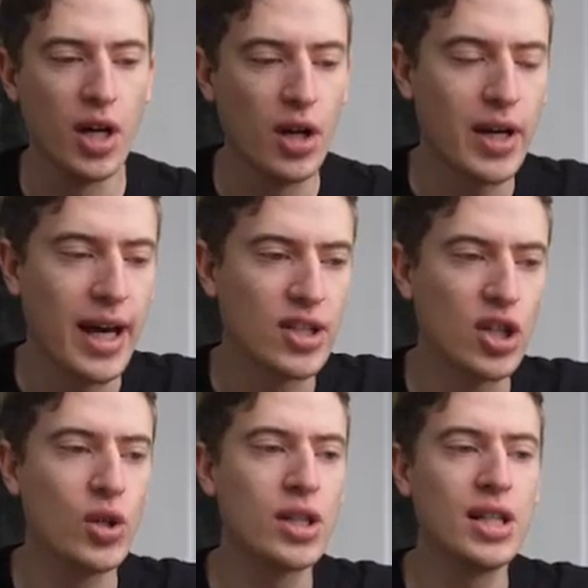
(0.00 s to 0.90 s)
Okay, so
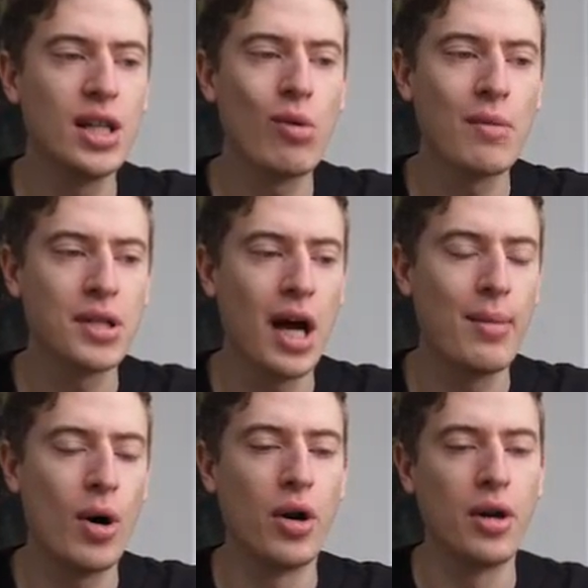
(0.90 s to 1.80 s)
you can see the website
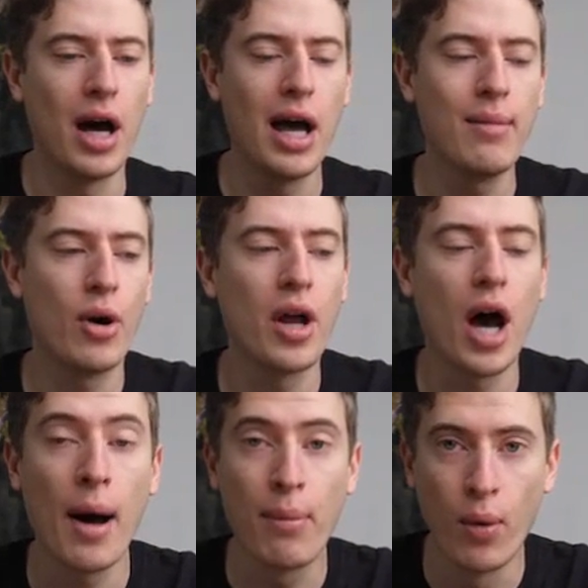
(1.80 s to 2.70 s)
I'm on. I am on
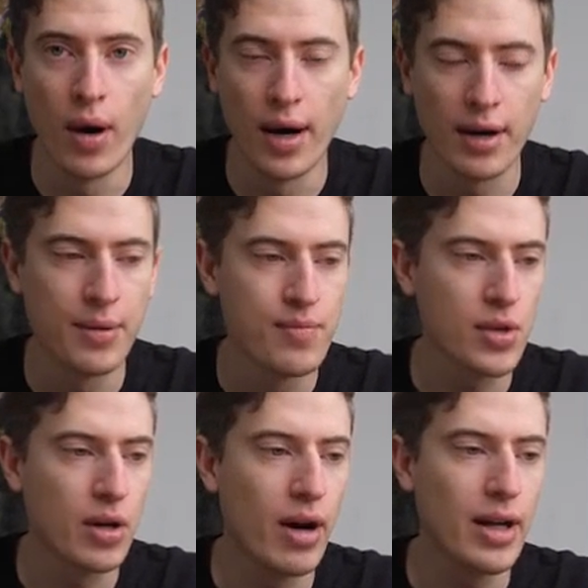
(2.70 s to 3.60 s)
Upwork,
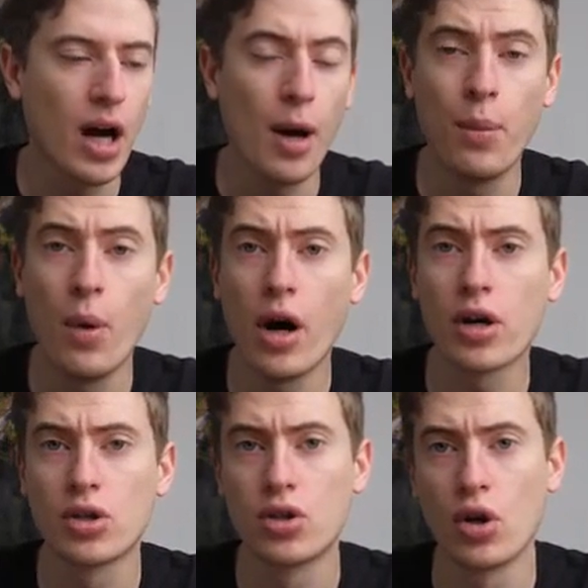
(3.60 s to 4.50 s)
all right,
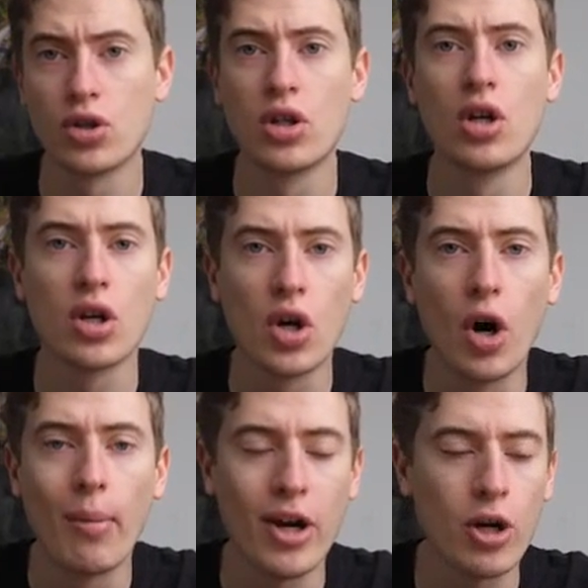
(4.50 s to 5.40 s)

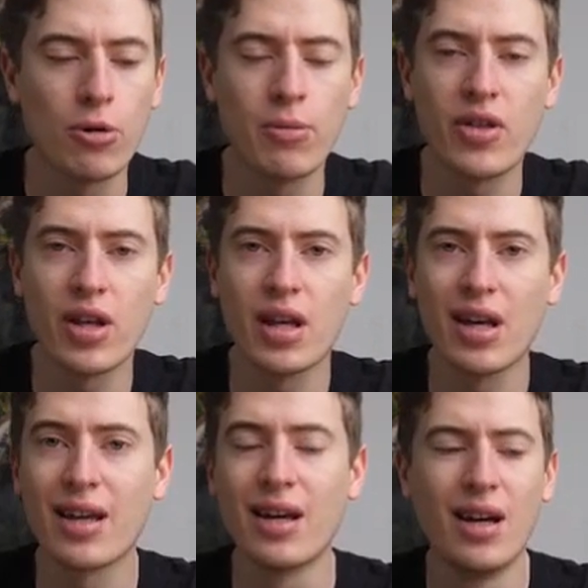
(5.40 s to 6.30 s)
upwork.com, and you're probably
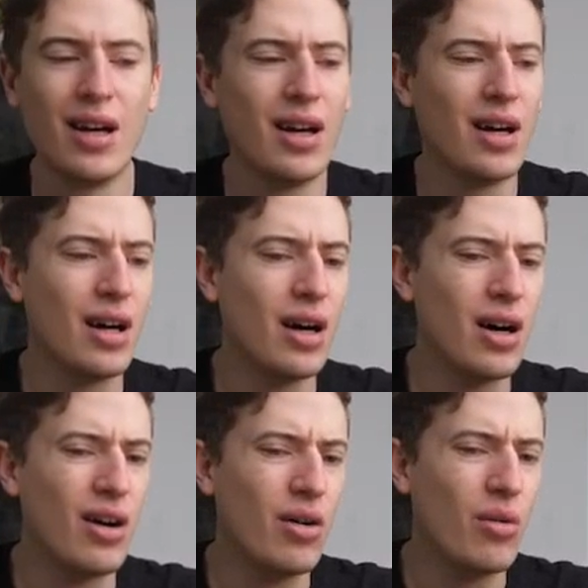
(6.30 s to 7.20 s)
thinking,
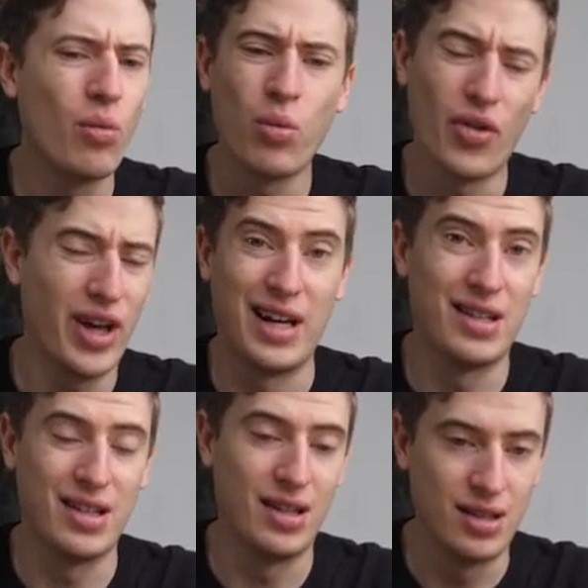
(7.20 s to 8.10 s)
what the hell is
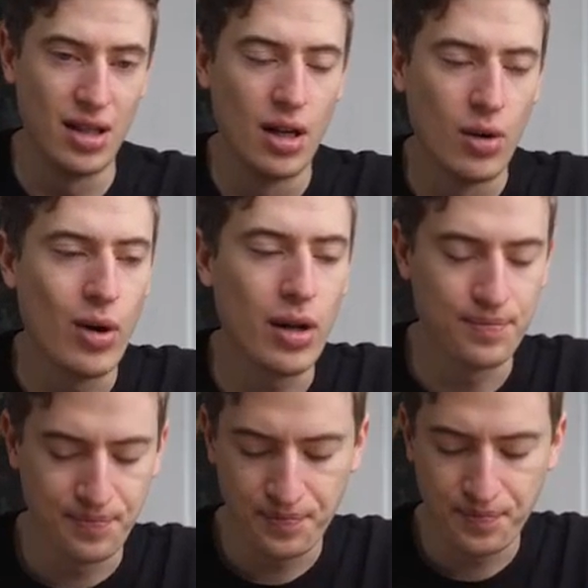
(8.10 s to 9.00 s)
this? Well,